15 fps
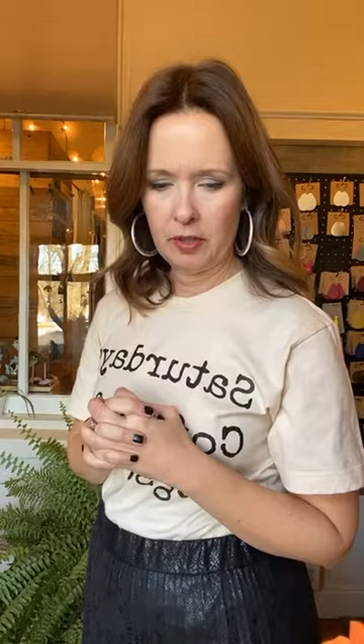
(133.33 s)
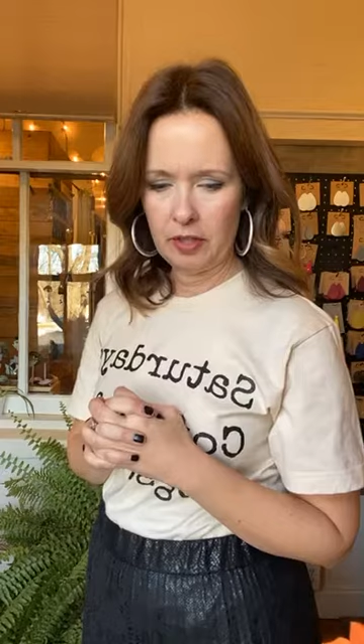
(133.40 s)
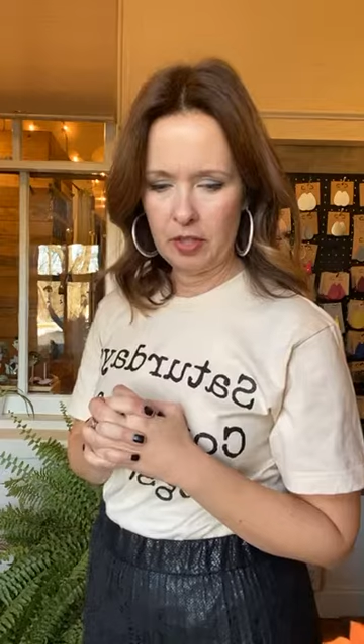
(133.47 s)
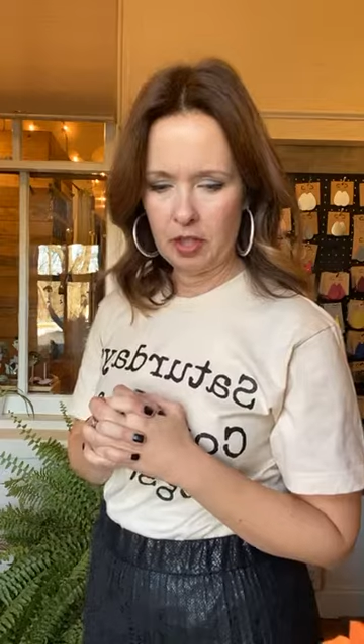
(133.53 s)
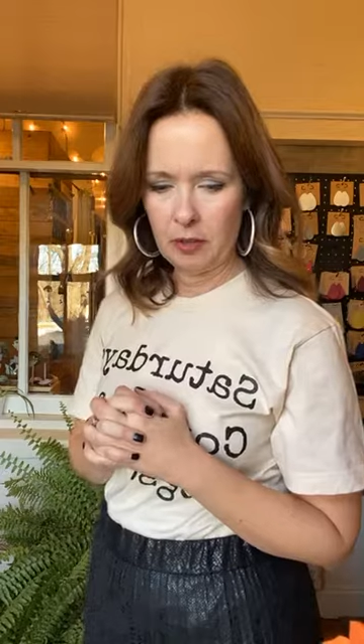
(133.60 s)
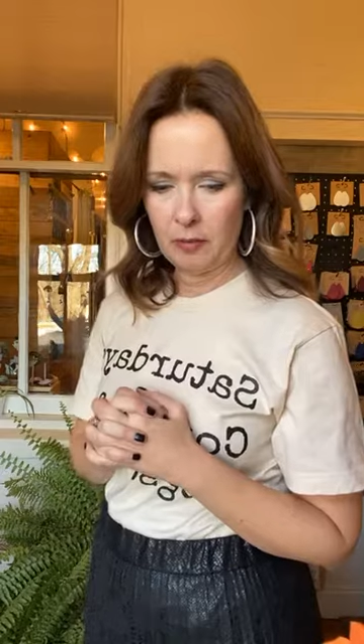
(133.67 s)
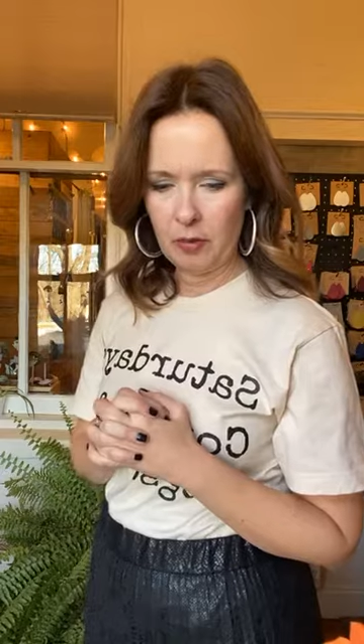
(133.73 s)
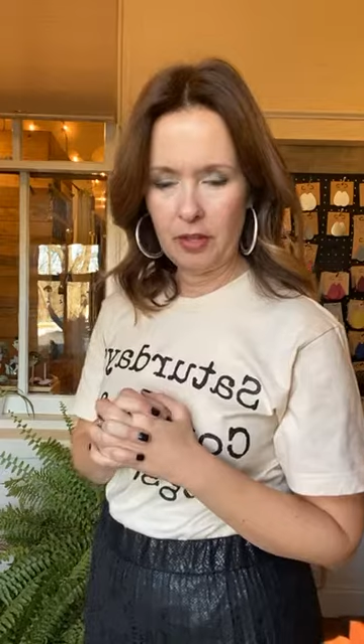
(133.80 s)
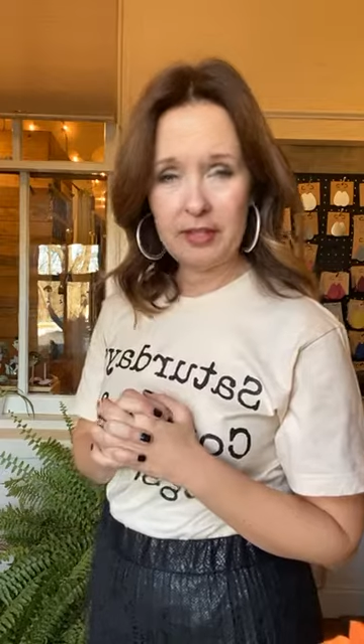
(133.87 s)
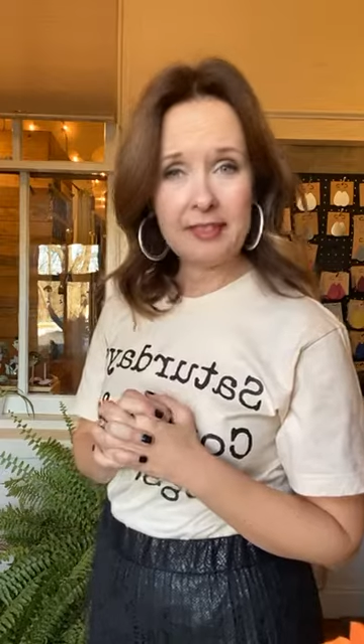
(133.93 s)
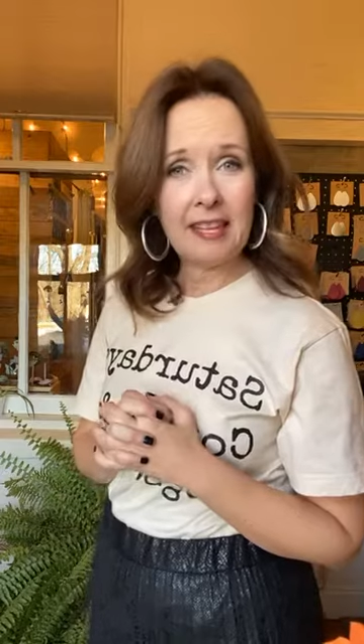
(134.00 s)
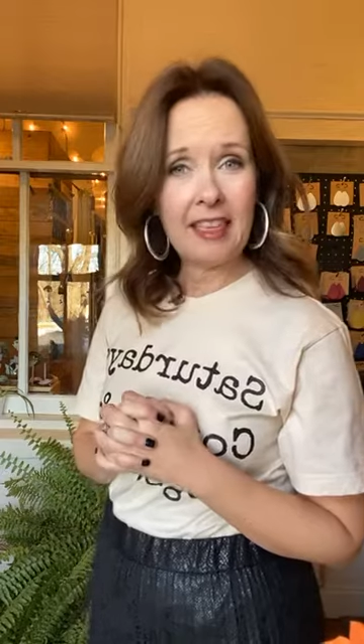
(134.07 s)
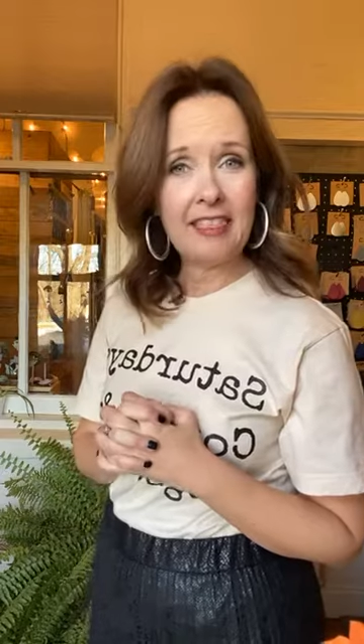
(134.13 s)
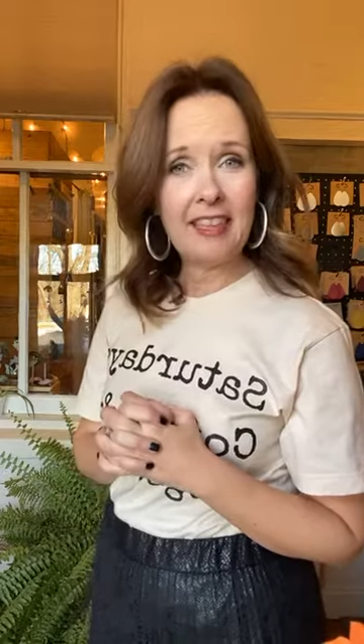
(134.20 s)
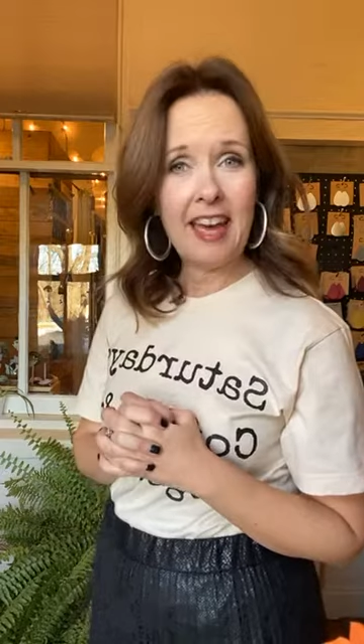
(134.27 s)
to jump on and
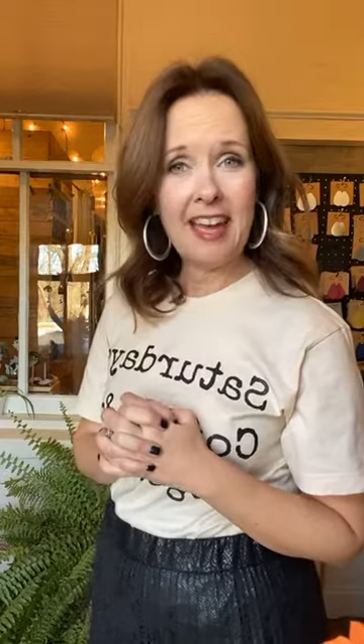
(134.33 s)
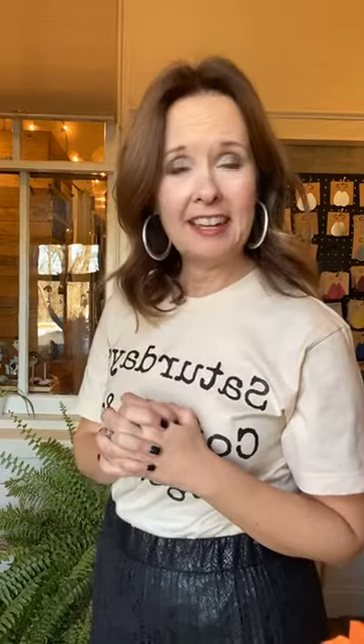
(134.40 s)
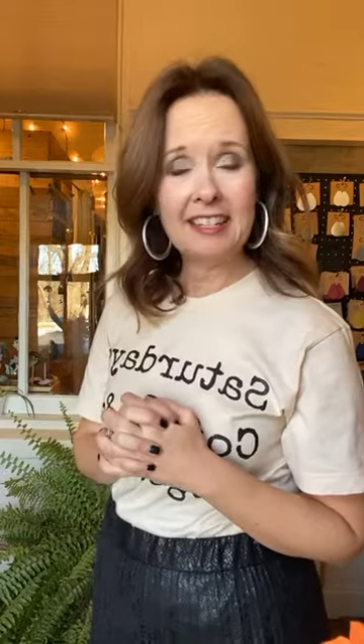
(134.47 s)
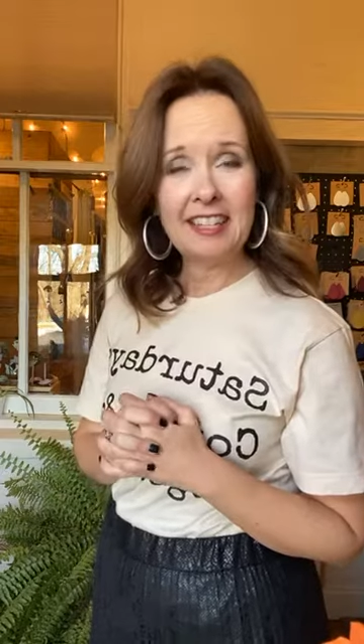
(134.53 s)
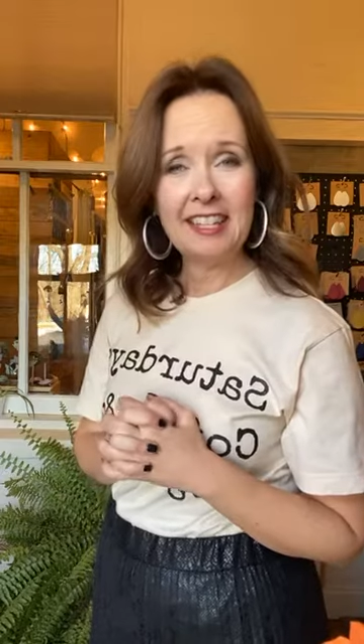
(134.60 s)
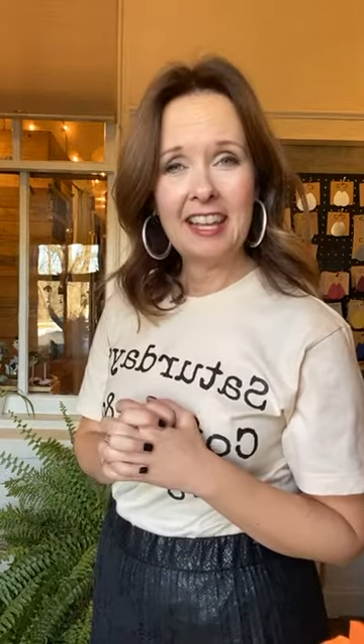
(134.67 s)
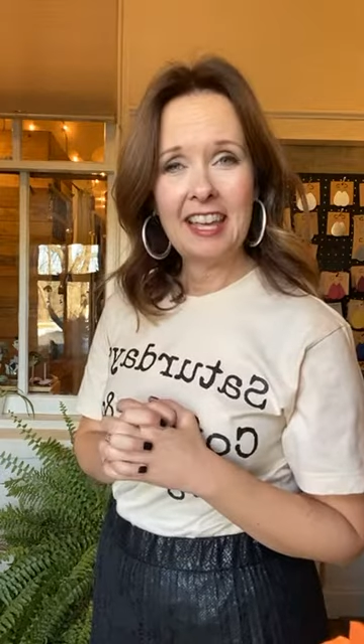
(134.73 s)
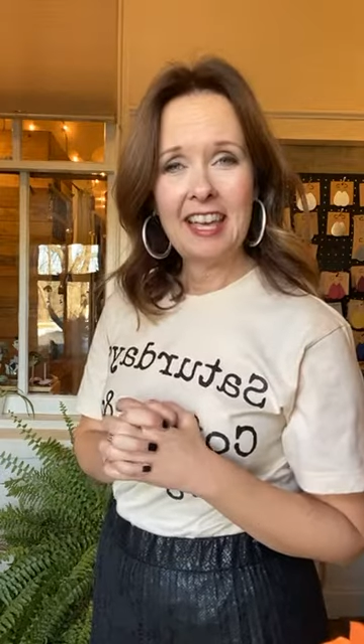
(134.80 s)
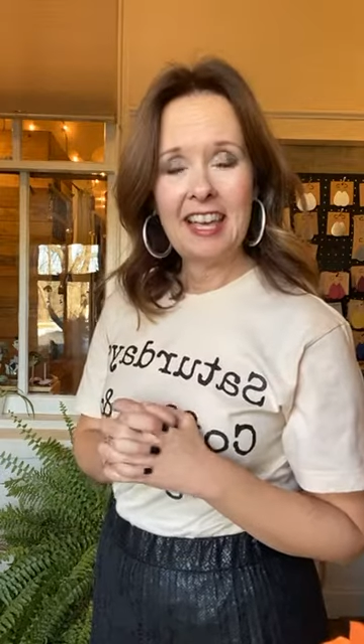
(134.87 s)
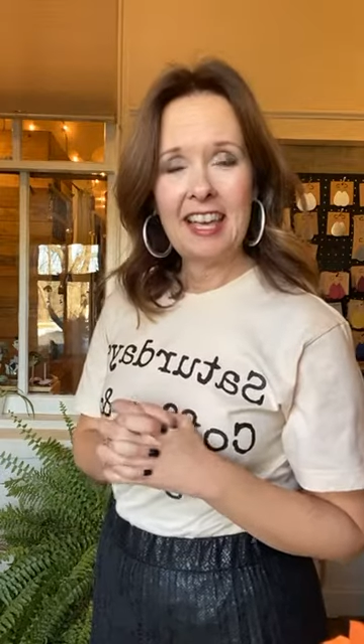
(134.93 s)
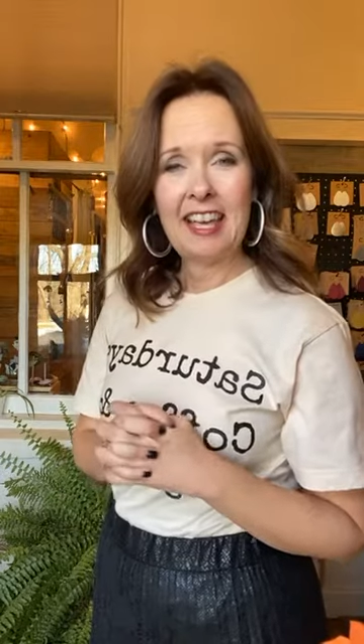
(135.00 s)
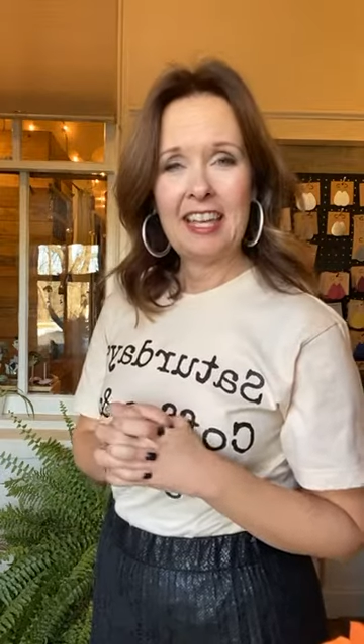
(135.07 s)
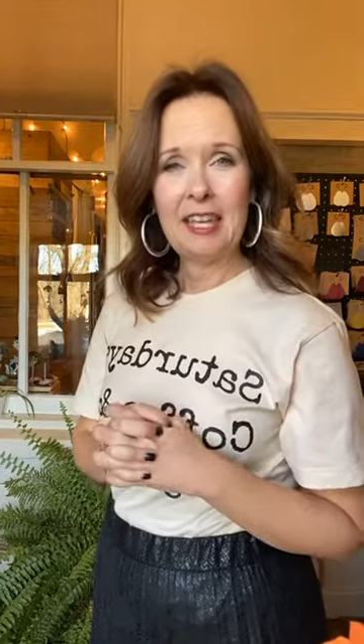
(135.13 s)
say that and